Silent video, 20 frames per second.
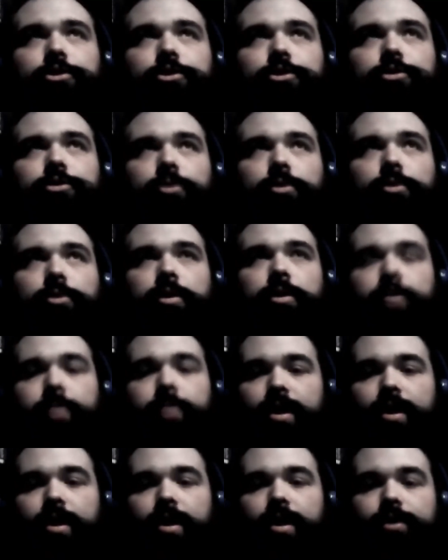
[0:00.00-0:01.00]
story
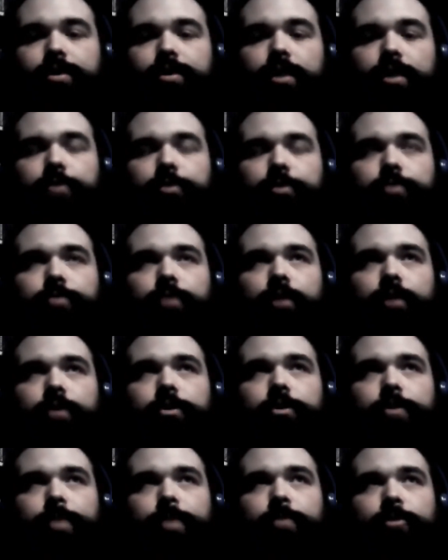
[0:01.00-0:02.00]
based. He was one of
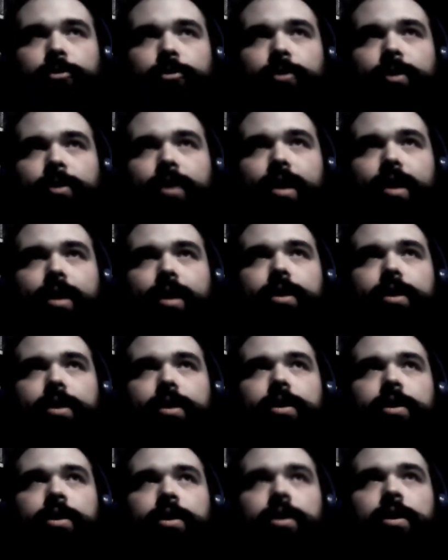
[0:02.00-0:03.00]
those people who are
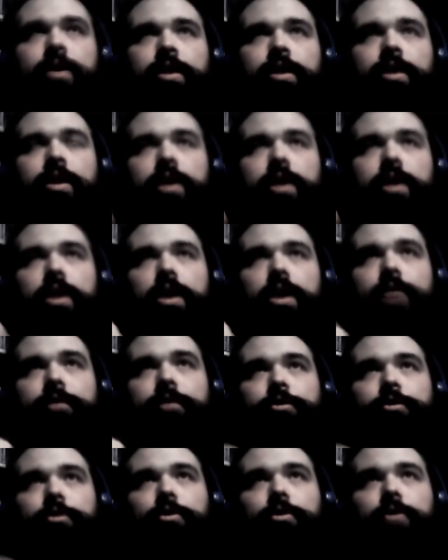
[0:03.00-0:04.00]
like,
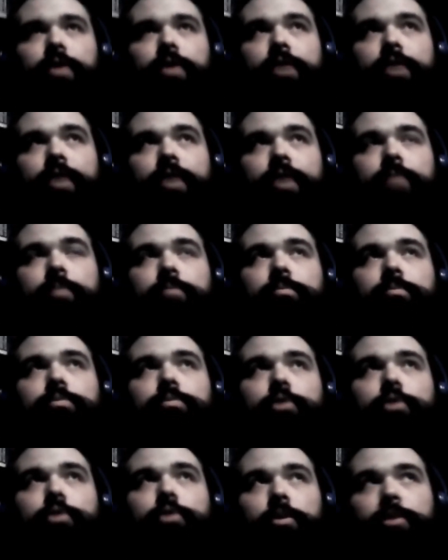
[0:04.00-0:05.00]
if I'm
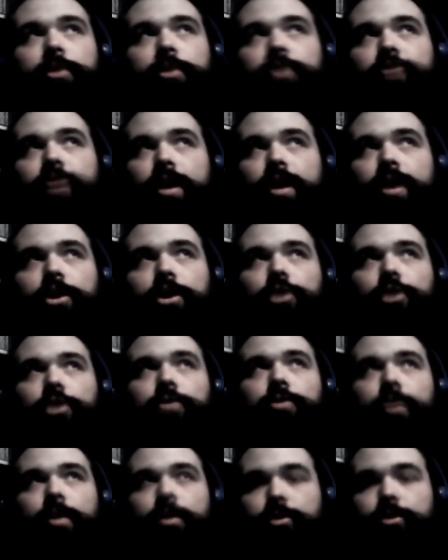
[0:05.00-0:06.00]
going to be training you,
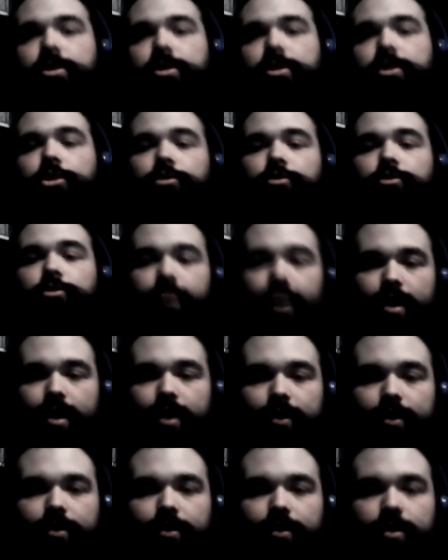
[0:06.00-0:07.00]
I'm going to teach you
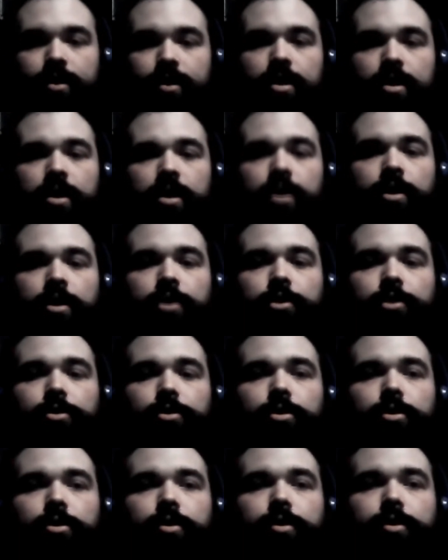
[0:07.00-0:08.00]
right.
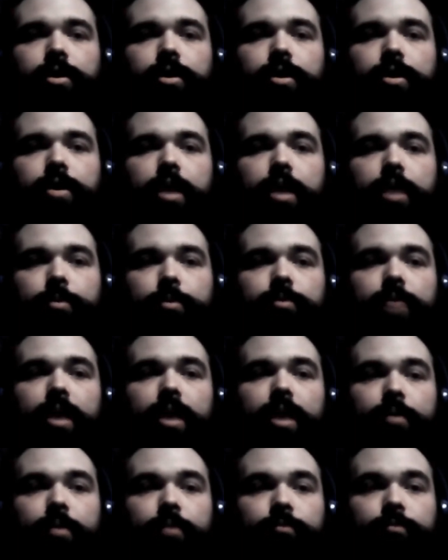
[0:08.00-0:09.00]

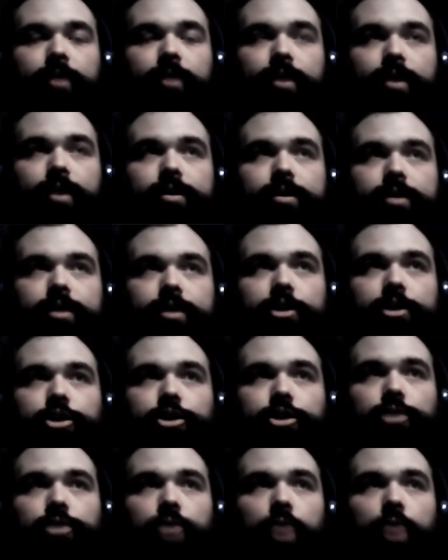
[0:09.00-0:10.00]
I'm willing to teach
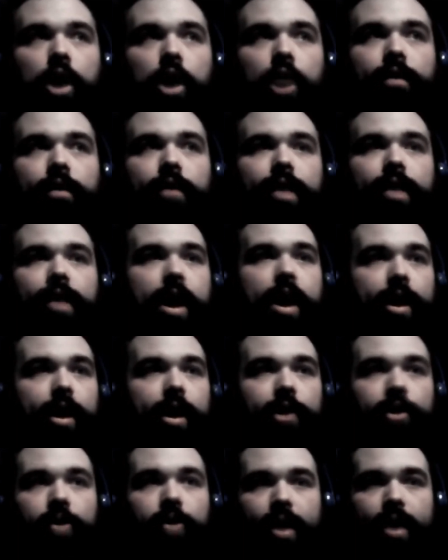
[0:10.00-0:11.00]
you all that I
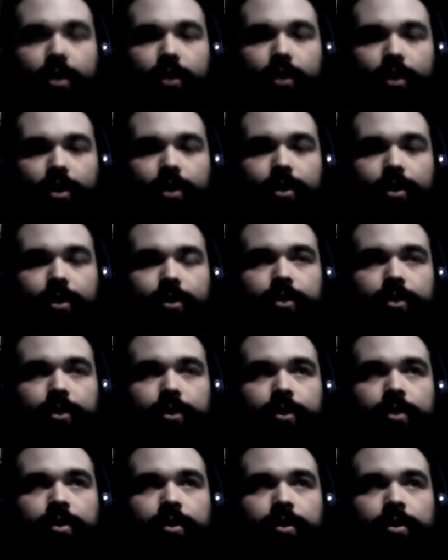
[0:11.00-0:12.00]
know how to learn,
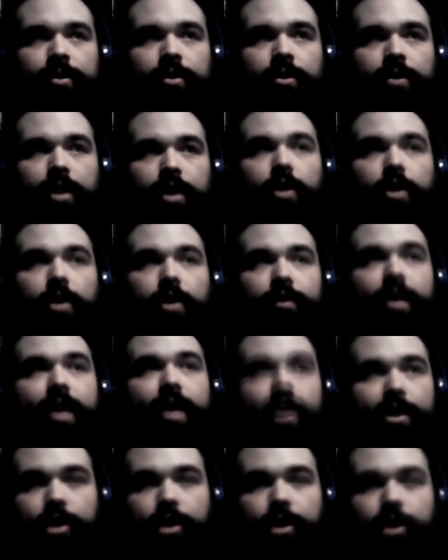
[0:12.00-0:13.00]
all that I
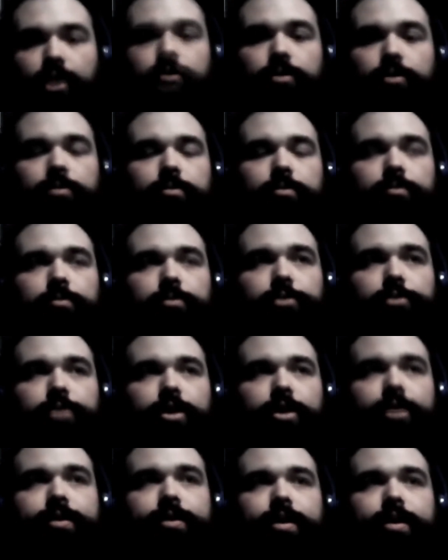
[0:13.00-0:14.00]
know, should
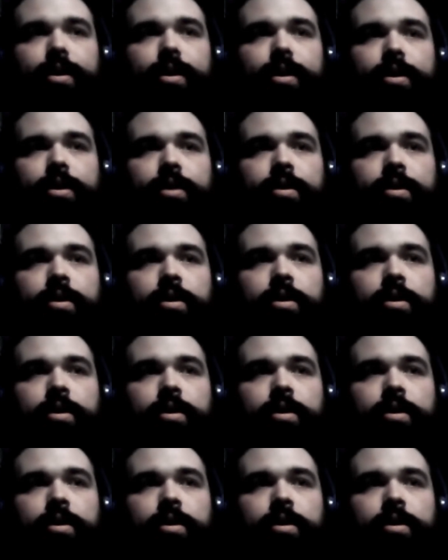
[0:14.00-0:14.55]
I say,